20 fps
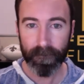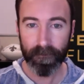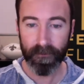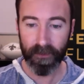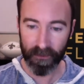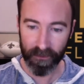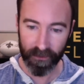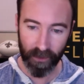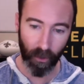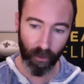
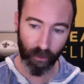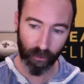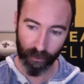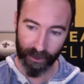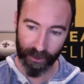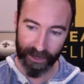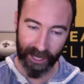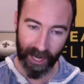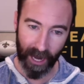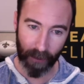So
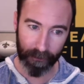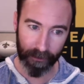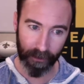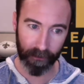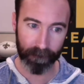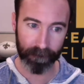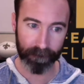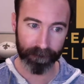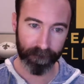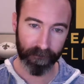recap
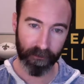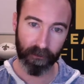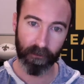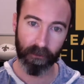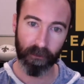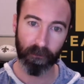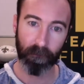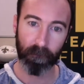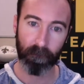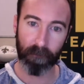here.
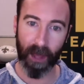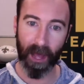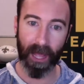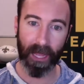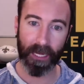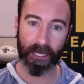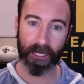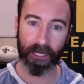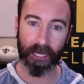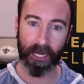
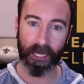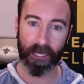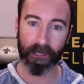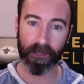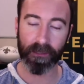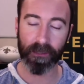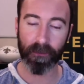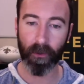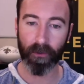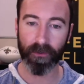Buying
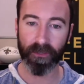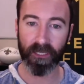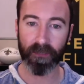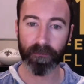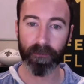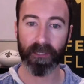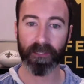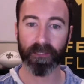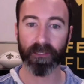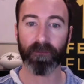is the most
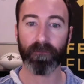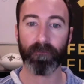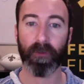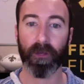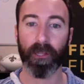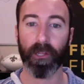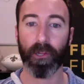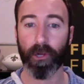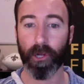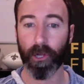expensive,
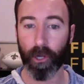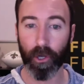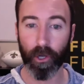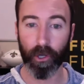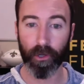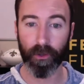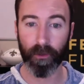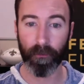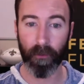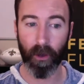but you're going to
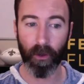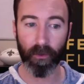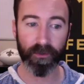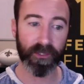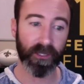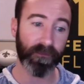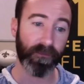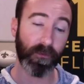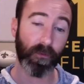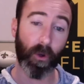earn the most.
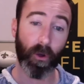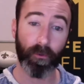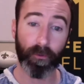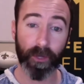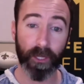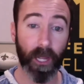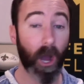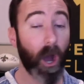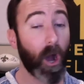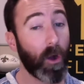If you
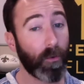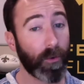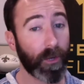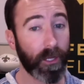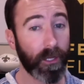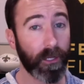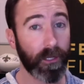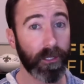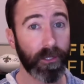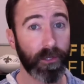already own
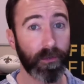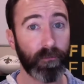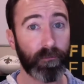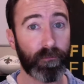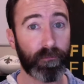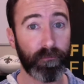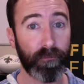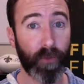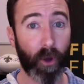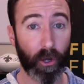it, you
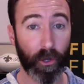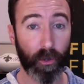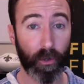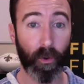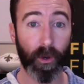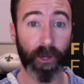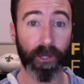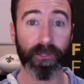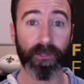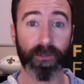are
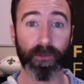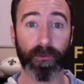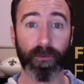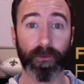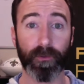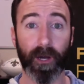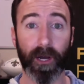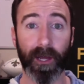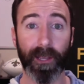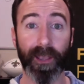going
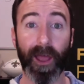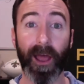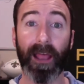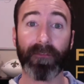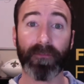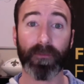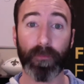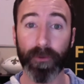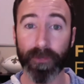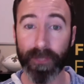to not
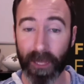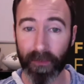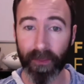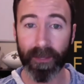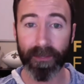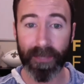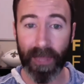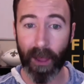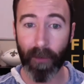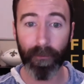have to put down
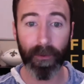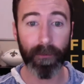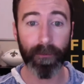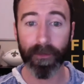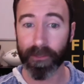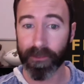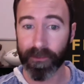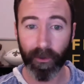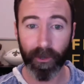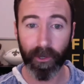that down payment
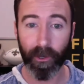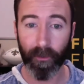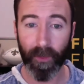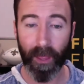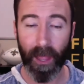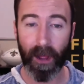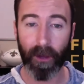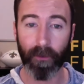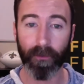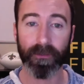because you already own the
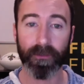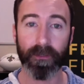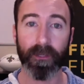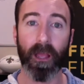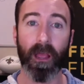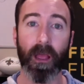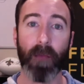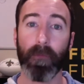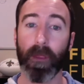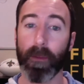house,
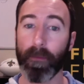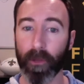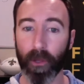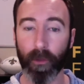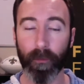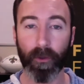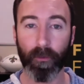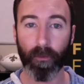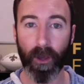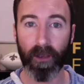maybe a little
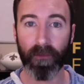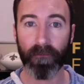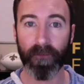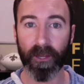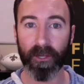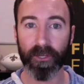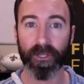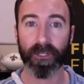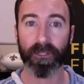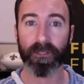bit of
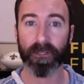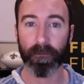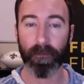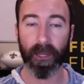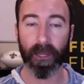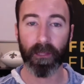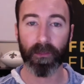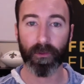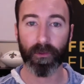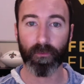renovations to
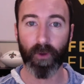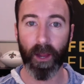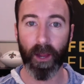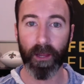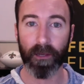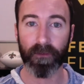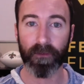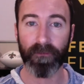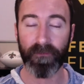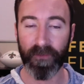make it the
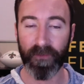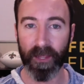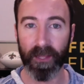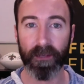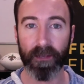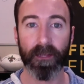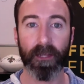right fit,